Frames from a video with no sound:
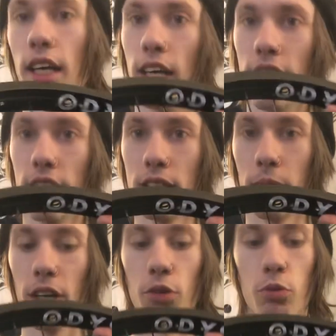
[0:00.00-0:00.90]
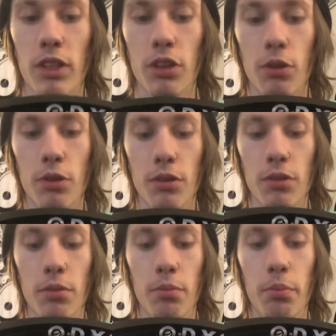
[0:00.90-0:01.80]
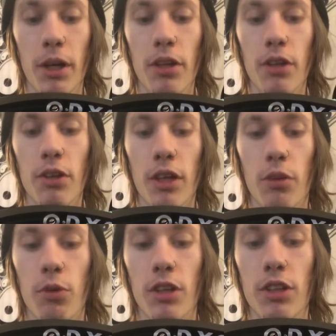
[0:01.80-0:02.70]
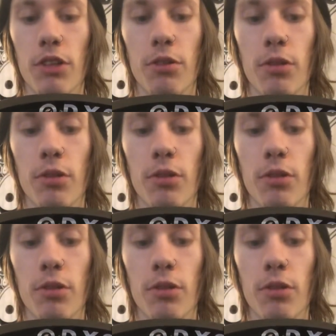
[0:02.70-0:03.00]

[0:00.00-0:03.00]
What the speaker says: It doesn't matter which hole, but you're going to want to